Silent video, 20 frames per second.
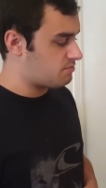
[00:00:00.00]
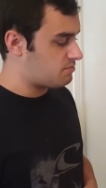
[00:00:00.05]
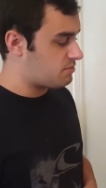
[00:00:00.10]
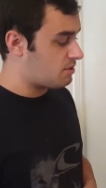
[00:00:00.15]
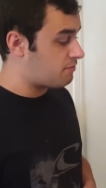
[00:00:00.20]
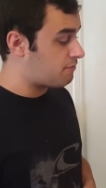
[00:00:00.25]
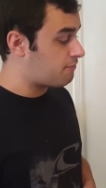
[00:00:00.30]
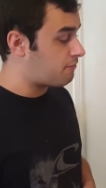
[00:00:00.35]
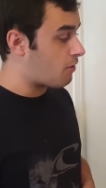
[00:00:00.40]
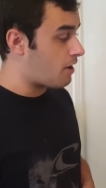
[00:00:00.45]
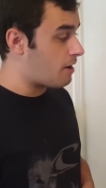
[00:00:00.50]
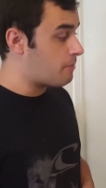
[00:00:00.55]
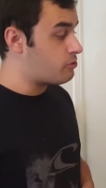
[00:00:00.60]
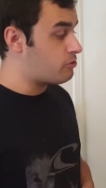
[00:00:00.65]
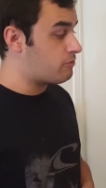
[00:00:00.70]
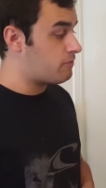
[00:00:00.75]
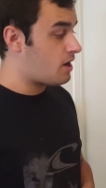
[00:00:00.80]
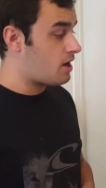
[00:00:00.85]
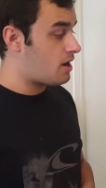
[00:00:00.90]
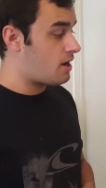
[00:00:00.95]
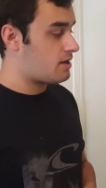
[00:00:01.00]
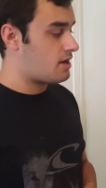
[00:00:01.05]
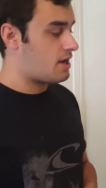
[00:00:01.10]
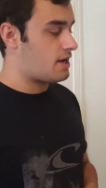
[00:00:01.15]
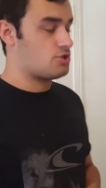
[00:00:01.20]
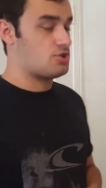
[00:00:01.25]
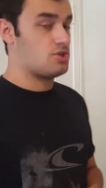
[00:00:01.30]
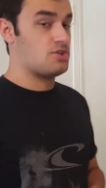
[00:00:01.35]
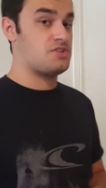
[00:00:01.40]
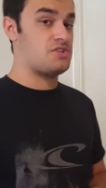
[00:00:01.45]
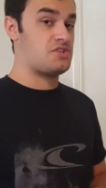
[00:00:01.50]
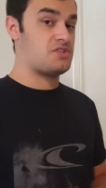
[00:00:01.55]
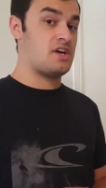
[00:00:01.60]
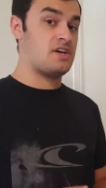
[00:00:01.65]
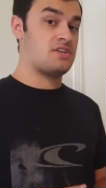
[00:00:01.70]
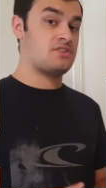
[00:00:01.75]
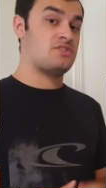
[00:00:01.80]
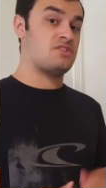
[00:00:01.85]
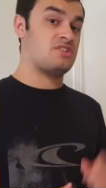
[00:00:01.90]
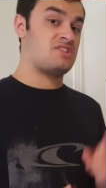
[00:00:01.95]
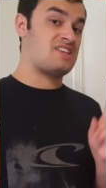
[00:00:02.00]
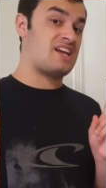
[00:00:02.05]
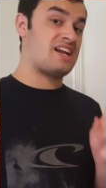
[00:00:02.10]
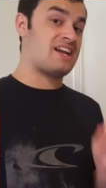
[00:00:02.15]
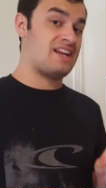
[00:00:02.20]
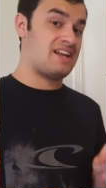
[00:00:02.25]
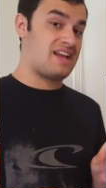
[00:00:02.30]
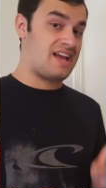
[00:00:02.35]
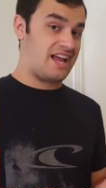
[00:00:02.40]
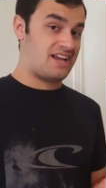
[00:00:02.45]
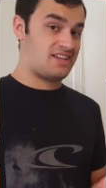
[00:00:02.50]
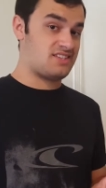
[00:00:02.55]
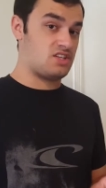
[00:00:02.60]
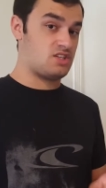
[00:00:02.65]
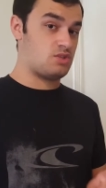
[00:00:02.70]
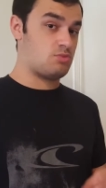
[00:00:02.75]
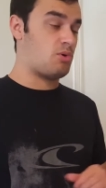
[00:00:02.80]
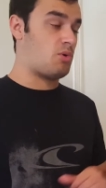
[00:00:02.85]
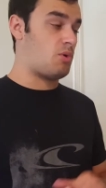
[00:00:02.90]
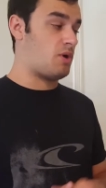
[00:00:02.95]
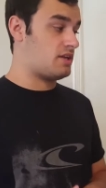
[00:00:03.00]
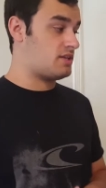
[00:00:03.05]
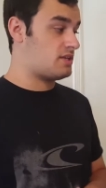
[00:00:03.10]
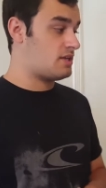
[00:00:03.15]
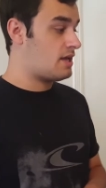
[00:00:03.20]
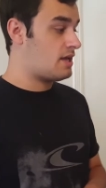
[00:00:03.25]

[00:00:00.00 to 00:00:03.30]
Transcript: But before I move on, I should discuss the second access point,